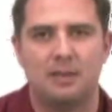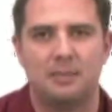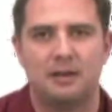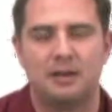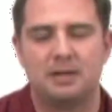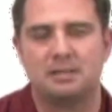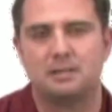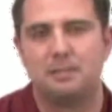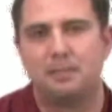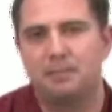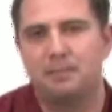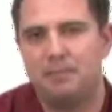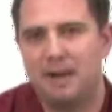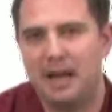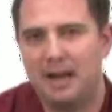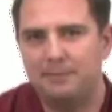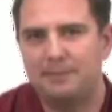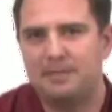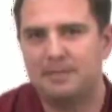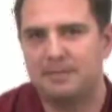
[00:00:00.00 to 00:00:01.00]
Because
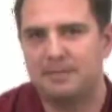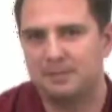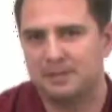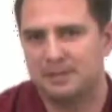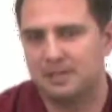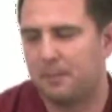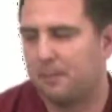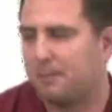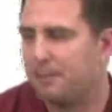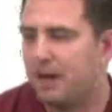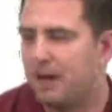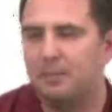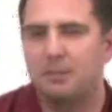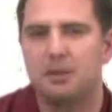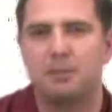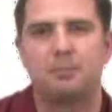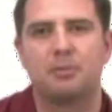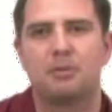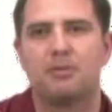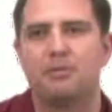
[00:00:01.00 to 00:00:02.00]
baptism is a
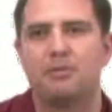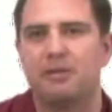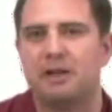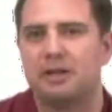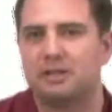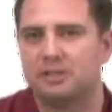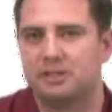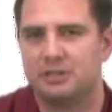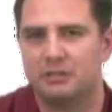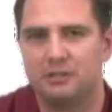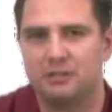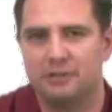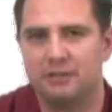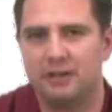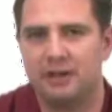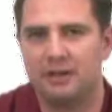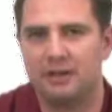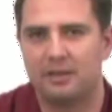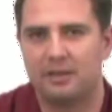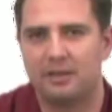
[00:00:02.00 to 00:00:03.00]
public profession of
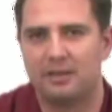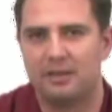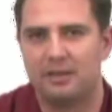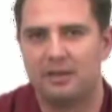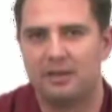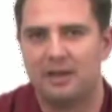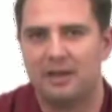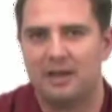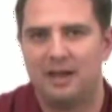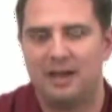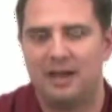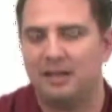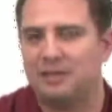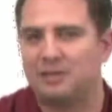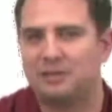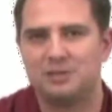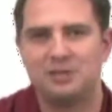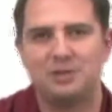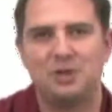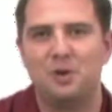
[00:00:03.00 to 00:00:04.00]
faith. And
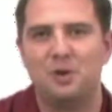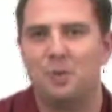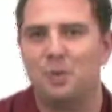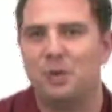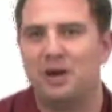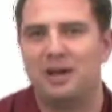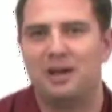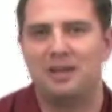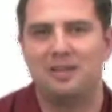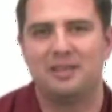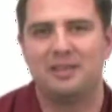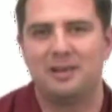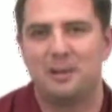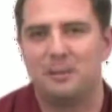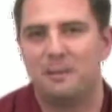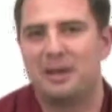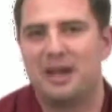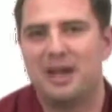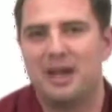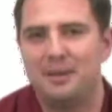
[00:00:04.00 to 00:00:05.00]
there's no way that a
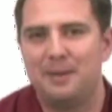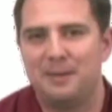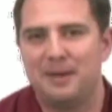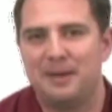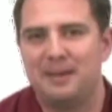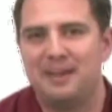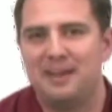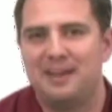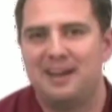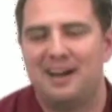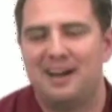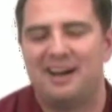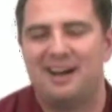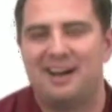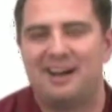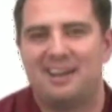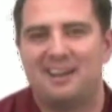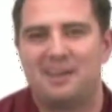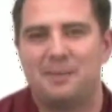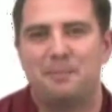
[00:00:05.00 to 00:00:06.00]
baby
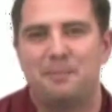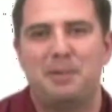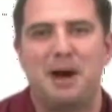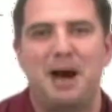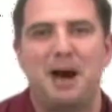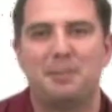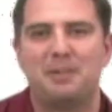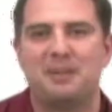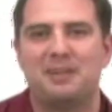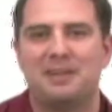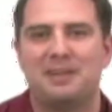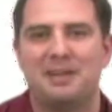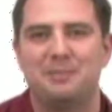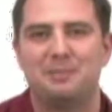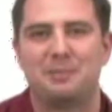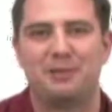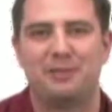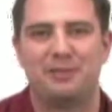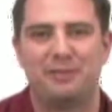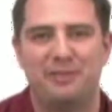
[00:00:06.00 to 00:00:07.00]
can publicly
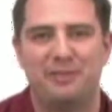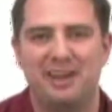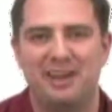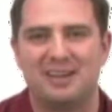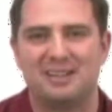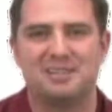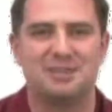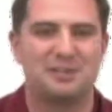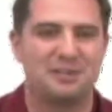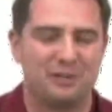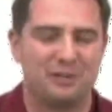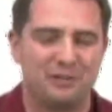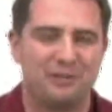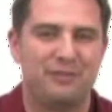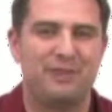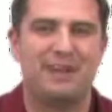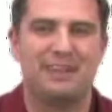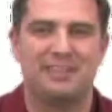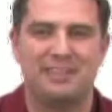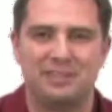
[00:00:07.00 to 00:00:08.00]
profess their
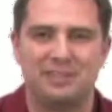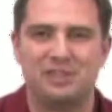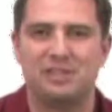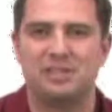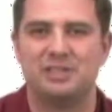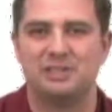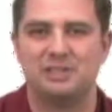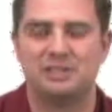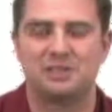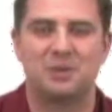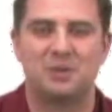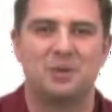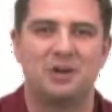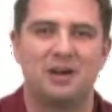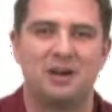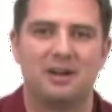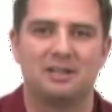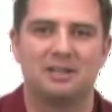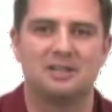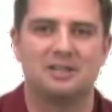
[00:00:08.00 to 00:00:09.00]
faith in Jesus
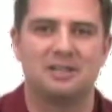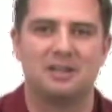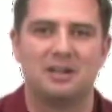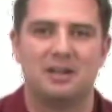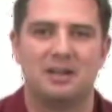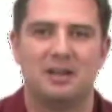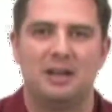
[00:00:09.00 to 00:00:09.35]
Christ.